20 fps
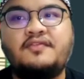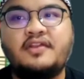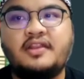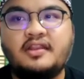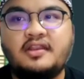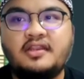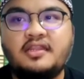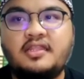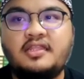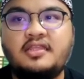
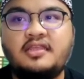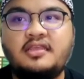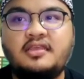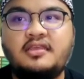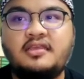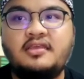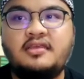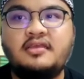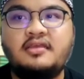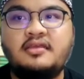friendly
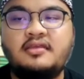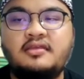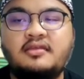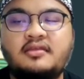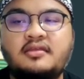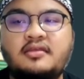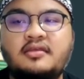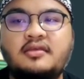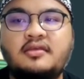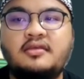
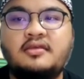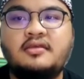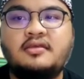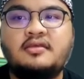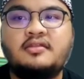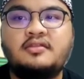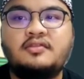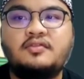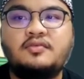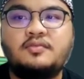
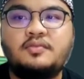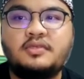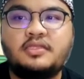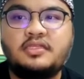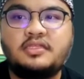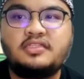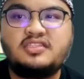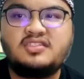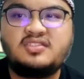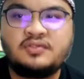to
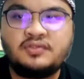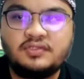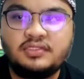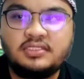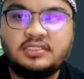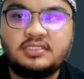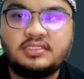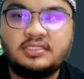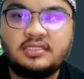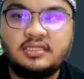be
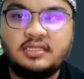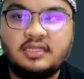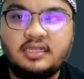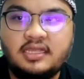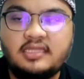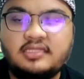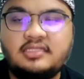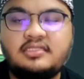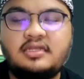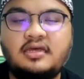choose
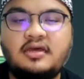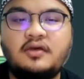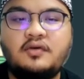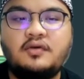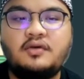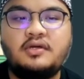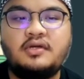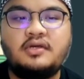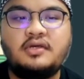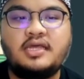as
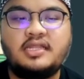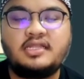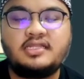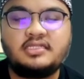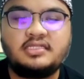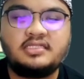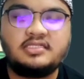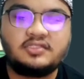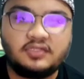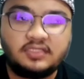our
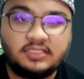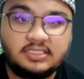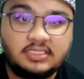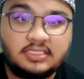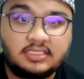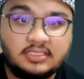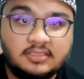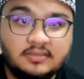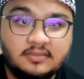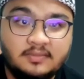energy
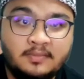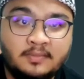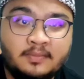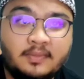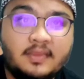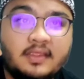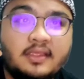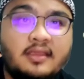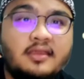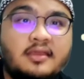sources.
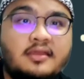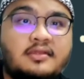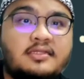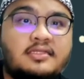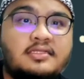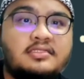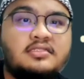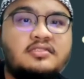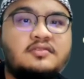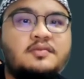
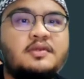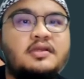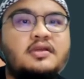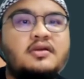This is